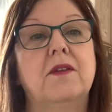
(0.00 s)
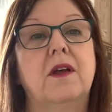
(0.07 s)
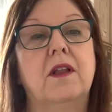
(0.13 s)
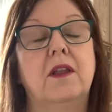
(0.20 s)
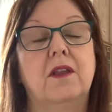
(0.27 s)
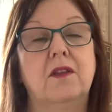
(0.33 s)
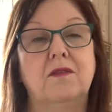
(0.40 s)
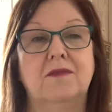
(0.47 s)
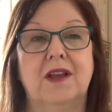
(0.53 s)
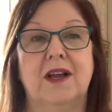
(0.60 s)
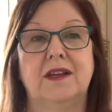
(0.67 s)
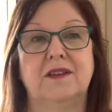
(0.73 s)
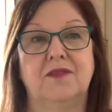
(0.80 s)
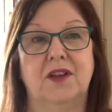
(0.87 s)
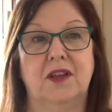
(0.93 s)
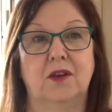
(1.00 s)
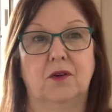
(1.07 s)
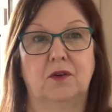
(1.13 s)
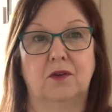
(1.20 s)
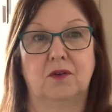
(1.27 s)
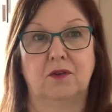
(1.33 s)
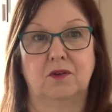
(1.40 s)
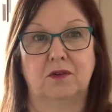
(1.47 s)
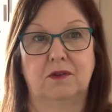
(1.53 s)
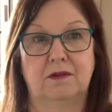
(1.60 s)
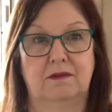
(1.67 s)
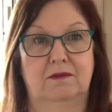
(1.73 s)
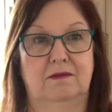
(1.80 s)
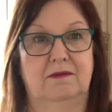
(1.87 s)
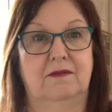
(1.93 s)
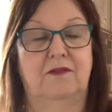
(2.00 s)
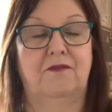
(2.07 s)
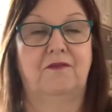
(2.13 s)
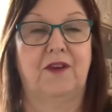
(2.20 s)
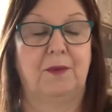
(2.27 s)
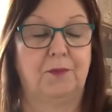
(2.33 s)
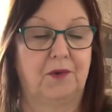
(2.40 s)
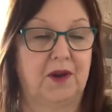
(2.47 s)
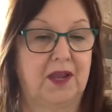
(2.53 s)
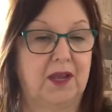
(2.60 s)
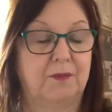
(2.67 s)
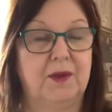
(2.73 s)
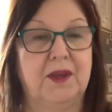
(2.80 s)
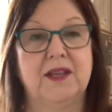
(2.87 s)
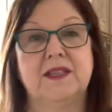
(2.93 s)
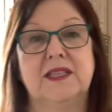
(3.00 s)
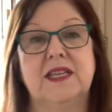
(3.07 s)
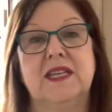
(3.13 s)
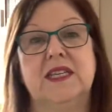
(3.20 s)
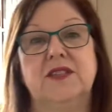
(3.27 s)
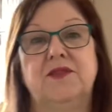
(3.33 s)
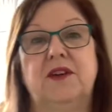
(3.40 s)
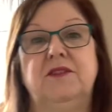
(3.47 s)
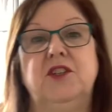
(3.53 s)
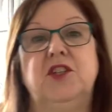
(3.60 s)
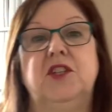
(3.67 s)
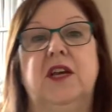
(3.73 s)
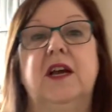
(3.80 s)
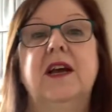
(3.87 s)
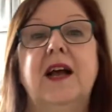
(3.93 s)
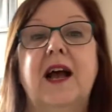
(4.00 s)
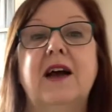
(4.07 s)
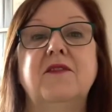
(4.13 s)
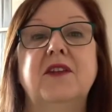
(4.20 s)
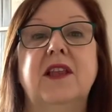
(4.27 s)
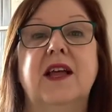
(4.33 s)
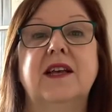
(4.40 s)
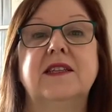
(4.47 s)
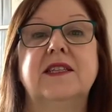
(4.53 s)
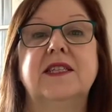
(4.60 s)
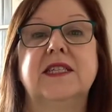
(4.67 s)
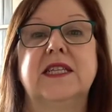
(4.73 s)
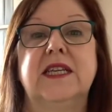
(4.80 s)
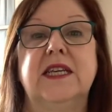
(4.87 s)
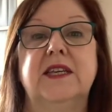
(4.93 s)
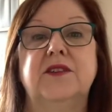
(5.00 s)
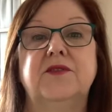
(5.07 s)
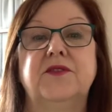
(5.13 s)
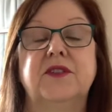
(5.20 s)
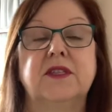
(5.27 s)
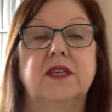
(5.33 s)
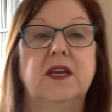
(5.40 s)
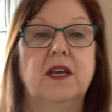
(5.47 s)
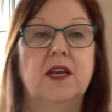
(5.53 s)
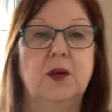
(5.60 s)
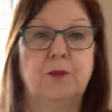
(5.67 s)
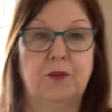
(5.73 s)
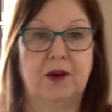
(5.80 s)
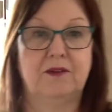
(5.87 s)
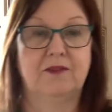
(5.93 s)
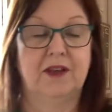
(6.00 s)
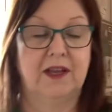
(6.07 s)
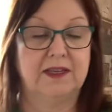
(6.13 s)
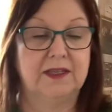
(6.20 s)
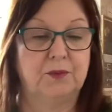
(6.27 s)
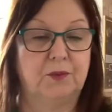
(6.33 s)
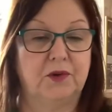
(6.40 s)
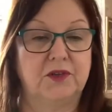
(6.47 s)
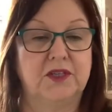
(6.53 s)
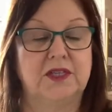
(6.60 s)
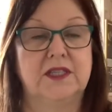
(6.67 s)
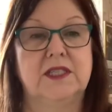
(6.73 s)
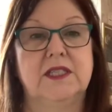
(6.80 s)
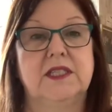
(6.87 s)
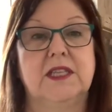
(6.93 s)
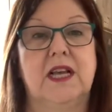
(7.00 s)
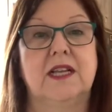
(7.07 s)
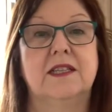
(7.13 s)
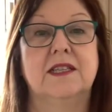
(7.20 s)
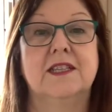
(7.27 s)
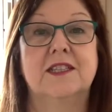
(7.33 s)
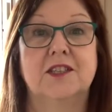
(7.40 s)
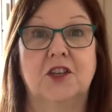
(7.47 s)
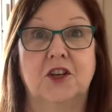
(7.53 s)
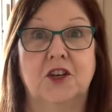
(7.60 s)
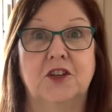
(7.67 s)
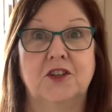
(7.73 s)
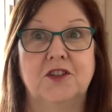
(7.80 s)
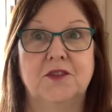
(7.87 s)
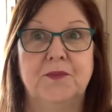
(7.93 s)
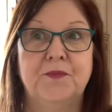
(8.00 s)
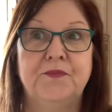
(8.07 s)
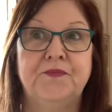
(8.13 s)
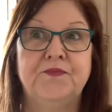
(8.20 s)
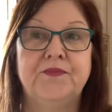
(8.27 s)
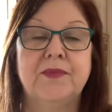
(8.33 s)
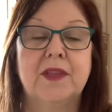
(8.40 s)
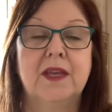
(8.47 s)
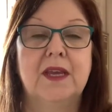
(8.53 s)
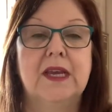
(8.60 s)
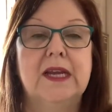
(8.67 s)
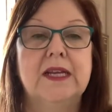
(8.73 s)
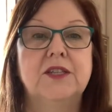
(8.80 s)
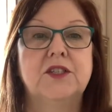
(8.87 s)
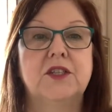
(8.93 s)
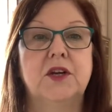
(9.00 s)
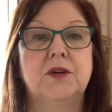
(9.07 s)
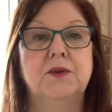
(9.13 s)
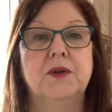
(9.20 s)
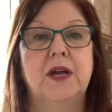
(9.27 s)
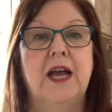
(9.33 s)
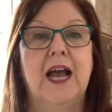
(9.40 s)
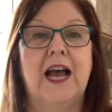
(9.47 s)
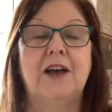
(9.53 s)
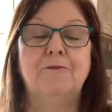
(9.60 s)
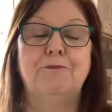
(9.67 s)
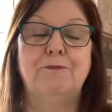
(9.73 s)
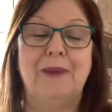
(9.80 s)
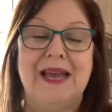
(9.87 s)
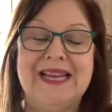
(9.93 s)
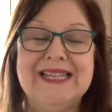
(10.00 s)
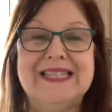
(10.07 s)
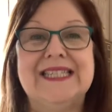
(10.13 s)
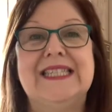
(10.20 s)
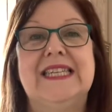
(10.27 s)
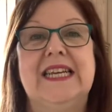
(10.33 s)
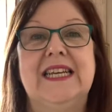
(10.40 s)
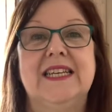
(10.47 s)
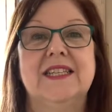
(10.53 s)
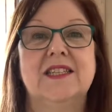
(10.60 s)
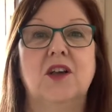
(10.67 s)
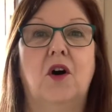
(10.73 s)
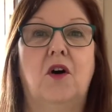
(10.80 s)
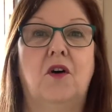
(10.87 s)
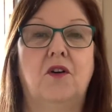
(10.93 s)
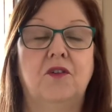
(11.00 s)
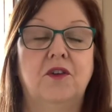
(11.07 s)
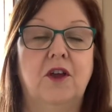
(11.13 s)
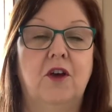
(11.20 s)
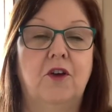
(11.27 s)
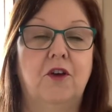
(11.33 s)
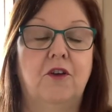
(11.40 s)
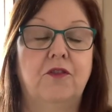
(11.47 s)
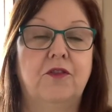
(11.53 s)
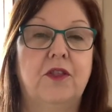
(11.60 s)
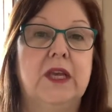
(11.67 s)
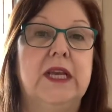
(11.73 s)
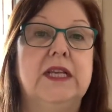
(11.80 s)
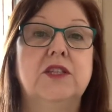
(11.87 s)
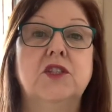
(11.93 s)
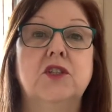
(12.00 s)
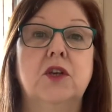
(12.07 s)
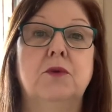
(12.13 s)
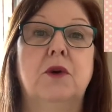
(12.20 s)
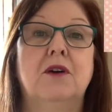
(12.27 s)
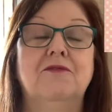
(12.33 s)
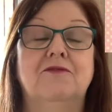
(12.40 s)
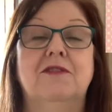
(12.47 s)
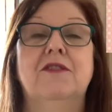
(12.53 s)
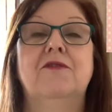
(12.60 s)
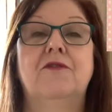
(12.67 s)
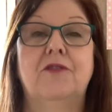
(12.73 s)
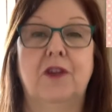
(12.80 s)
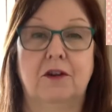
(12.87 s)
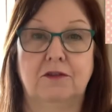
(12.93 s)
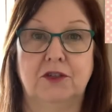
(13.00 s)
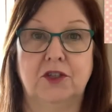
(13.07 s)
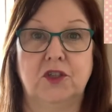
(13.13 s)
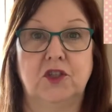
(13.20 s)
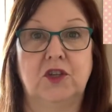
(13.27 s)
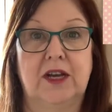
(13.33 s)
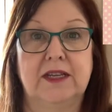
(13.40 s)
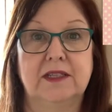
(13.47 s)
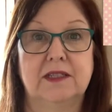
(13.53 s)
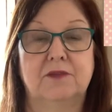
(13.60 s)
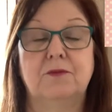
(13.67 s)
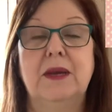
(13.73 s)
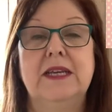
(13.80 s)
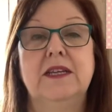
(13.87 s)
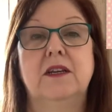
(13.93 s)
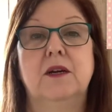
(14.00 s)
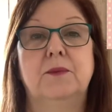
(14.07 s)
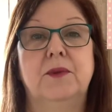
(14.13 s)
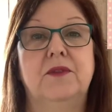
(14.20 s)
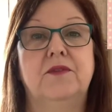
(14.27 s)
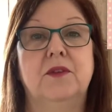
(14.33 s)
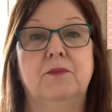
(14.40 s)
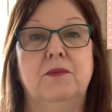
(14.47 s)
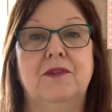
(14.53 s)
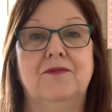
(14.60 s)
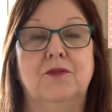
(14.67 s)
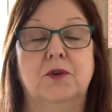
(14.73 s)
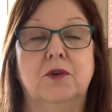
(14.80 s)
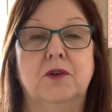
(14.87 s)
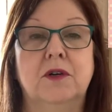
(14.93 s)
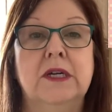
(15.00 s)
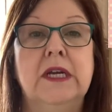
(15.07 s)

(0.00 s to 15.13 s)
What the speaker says: a kind of a lawn fabric, because it is very sheer. Haven't lined the sleeves, but I've lined the bodice and the skirt. So I've based it on the Sew Over It Florence dress. I've made a couple of them before.